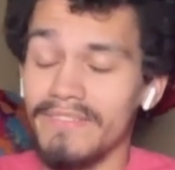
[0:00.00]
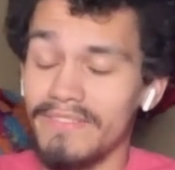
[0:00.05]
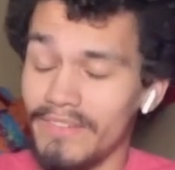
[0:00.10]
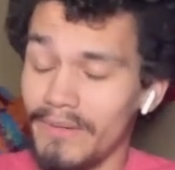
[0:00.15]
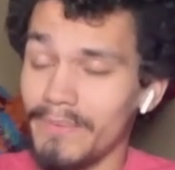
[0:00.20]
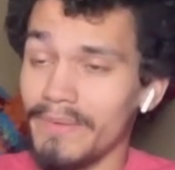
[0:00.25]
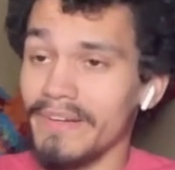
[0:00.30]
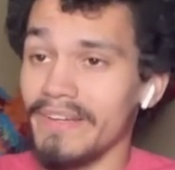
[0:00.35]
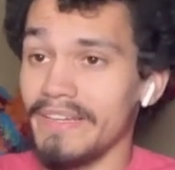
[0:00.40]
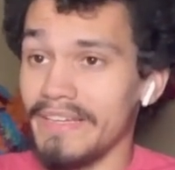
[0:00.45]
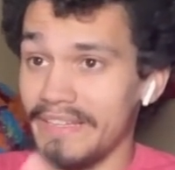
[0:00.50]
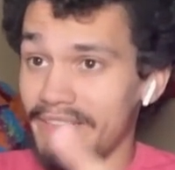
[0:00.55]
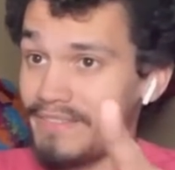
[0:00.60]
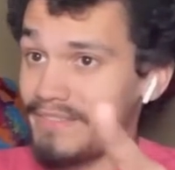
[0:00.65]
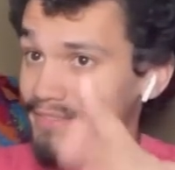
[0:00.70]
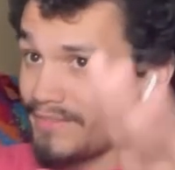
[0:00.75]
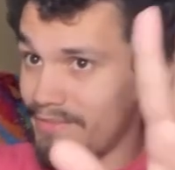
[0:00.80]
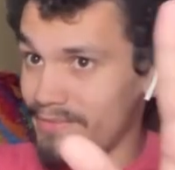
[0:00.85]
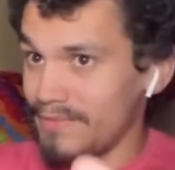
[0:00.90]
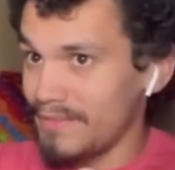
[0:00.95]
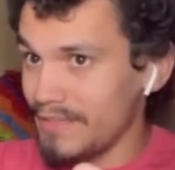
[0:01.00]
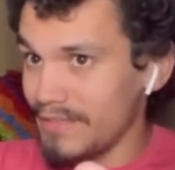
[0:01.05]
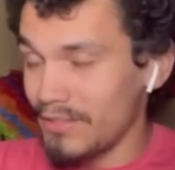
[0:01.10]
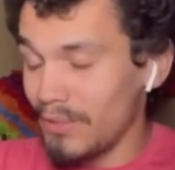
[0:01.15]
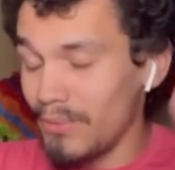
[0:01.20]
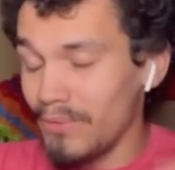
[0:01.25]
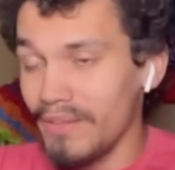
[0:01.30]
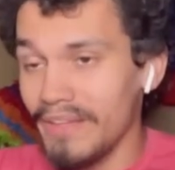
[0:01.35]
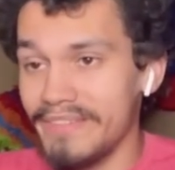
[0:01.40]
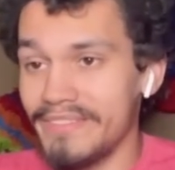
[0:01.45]
Don't worry. This
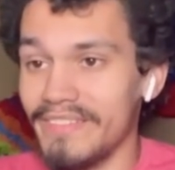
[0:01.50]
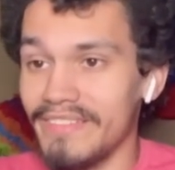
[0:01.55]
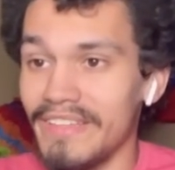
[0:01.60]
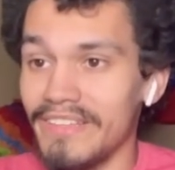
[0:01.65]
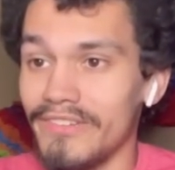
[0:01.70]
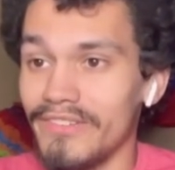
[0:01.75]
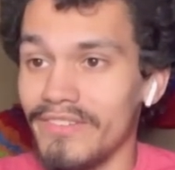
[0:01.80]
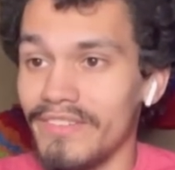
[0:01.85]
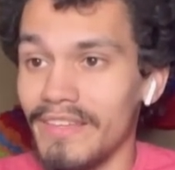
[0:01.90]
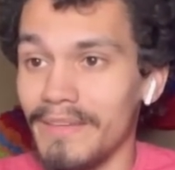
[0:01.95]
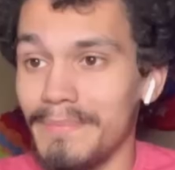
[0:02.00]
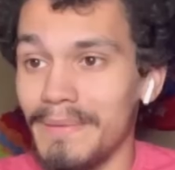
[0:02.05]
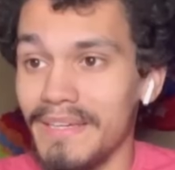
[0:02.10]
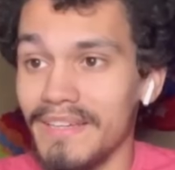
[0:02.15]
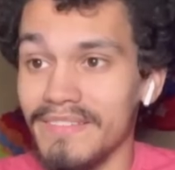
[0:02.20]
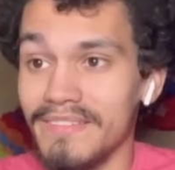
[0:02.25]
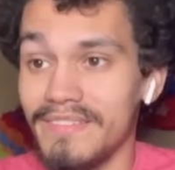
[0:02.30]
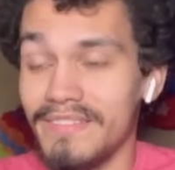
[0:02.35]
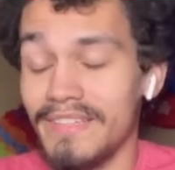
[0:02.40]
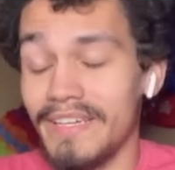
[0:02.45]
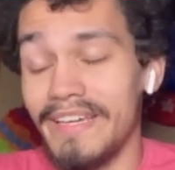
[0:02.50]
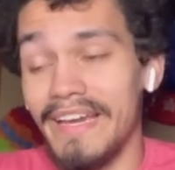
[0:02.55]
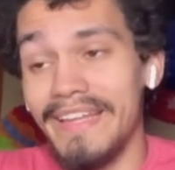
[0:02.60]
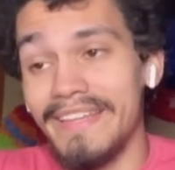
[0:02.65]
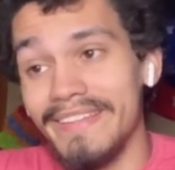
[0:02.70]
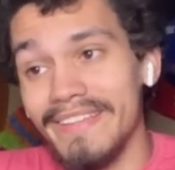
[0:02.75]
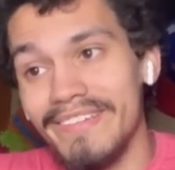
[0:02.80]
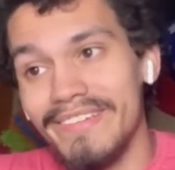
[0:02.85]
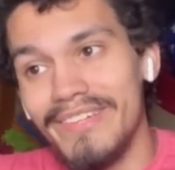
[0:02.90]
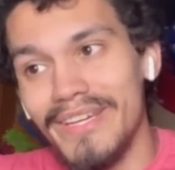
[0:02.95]
whole list is interesting because,
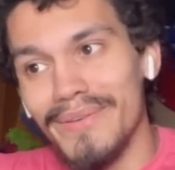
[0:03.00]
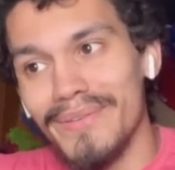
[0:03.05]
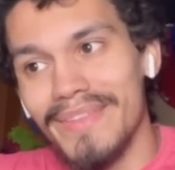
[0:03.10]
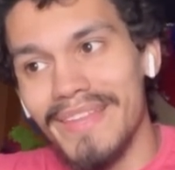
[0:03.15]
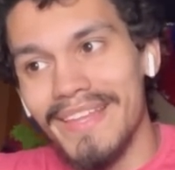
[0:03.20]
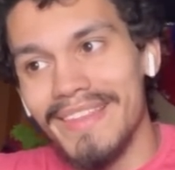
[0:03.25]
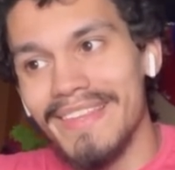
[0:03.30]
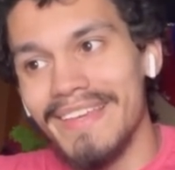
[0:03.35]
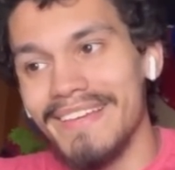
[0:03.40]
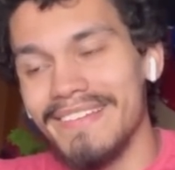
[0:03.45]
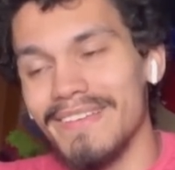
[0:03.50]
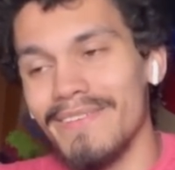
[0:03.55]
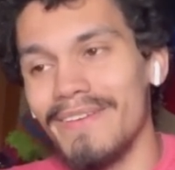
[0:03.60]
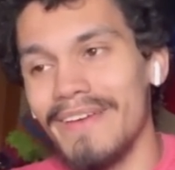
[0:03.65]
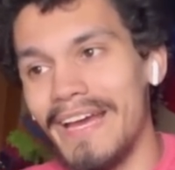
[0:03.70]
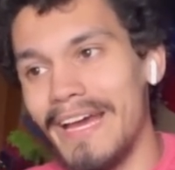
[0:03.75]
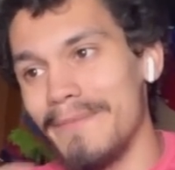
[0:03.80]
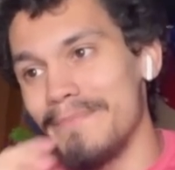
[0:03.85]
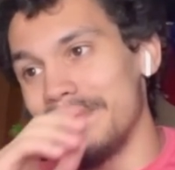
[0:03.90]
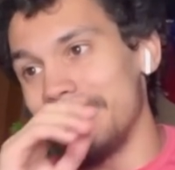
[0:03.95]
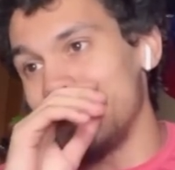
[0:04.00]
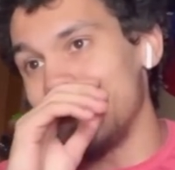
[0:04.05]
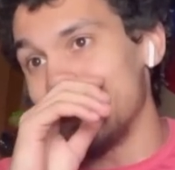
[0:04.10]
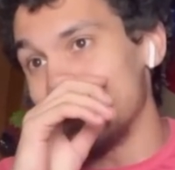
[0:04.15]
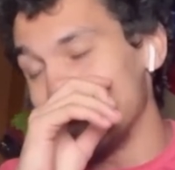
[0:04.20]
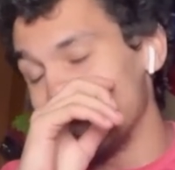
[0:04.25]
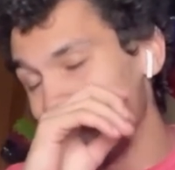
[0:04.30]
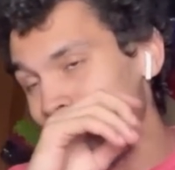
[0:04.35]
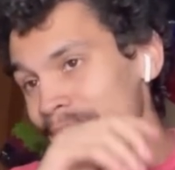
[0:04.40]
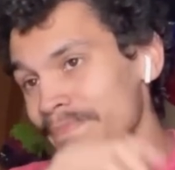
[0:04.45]
again, the shift that things have happened
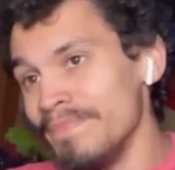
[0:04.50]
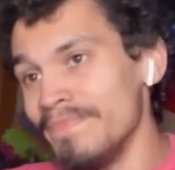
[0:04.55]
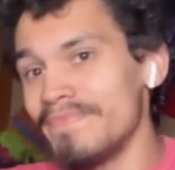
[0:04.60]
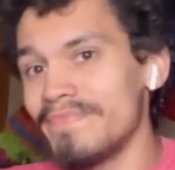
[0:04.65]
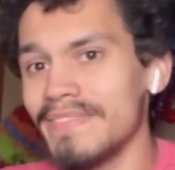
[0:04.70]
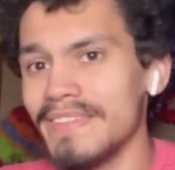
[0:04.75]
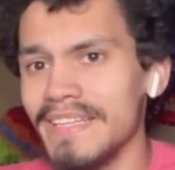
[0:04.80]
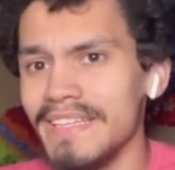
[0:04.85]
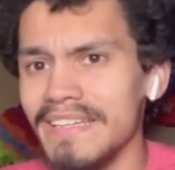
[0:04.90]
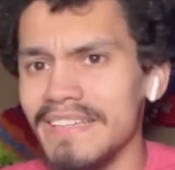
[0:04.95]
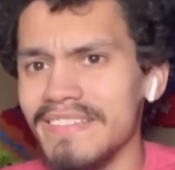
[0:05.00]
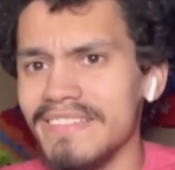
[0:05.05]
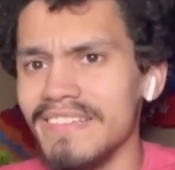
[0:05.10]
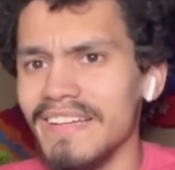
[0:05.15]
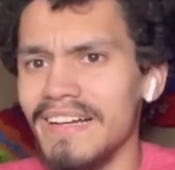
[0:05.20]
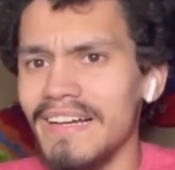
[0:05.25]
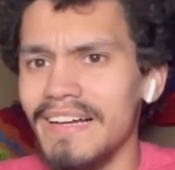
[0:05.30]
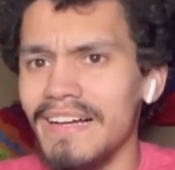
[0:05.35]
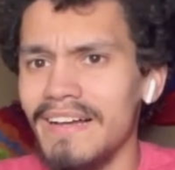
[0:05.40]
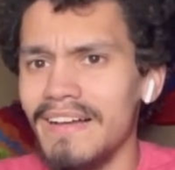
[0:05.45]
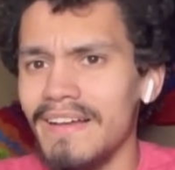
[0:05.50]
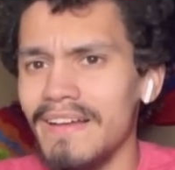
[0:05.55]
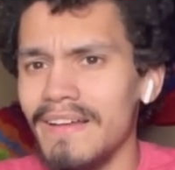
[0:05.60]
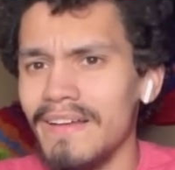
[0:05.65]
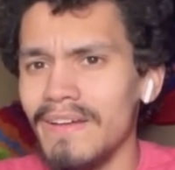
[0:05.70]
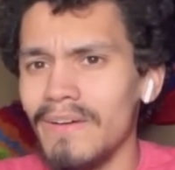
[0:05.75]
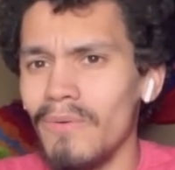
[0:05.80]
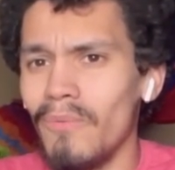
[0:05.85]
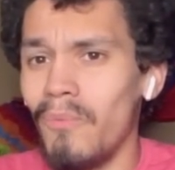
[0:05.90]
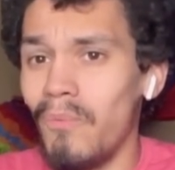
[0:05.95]
here is
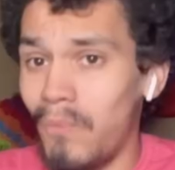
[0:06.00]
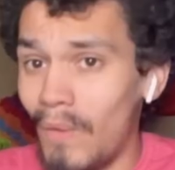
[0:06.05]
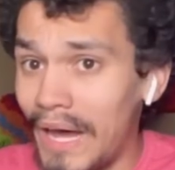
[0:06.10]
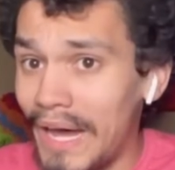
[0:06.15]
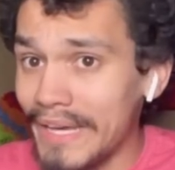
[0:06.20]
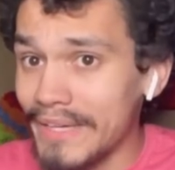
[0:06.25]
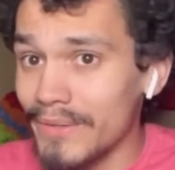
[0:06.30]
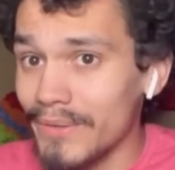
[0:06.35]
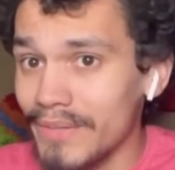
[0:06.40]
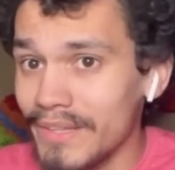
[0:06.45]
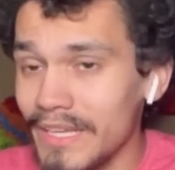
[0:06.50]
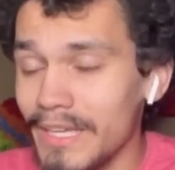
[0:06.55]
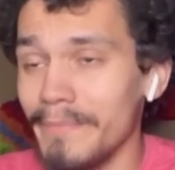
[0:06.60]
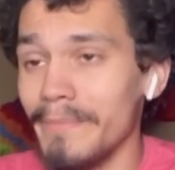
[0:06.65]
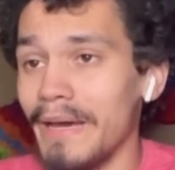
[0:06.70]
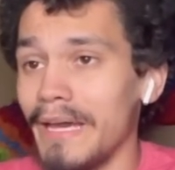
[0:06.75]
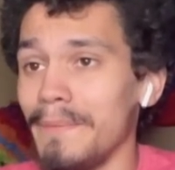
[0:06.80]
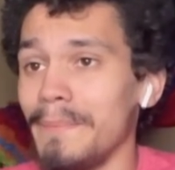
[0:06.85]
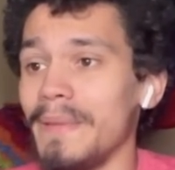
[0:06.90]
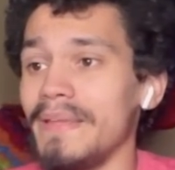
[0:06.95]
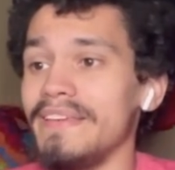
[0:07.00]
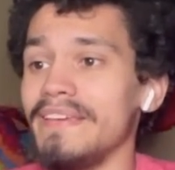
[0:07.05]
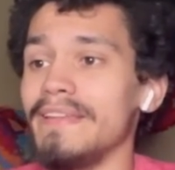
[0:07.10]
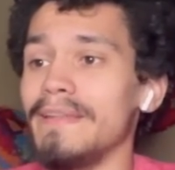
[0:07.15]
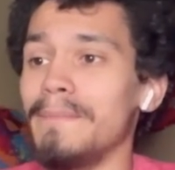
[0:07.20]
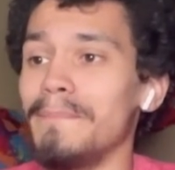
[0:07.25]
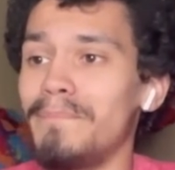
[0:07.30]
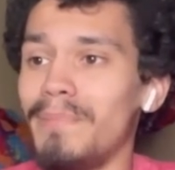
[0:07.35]
wild, in my opinion.